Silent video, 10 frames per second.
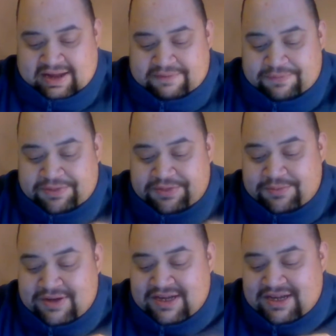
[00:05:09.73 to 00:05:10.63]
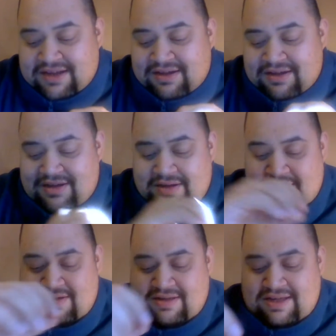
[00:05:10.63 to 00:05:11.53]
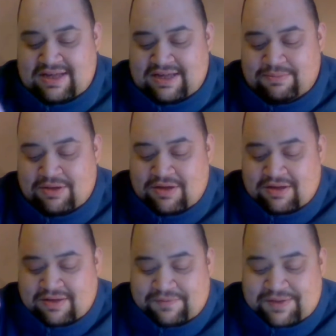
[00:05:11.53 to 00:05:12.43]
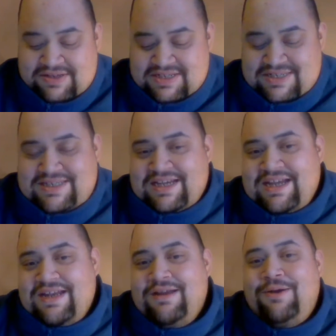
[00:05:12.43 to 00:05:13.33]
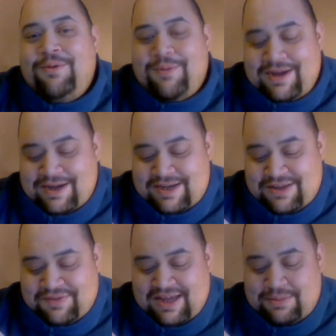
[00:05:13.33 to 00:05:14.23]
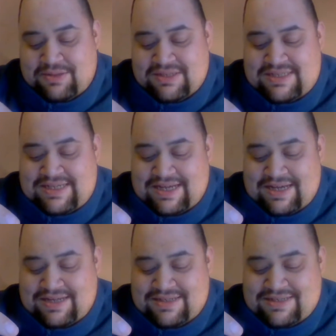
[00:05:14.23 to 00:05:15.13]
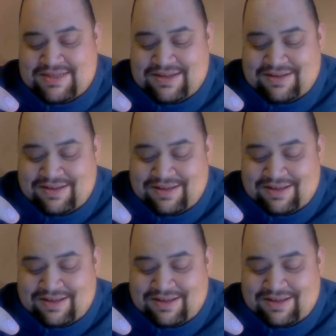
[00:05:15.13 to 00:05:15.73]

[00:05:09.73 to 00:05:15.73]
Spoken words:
And 3, there's a scene where Nev Campbell says,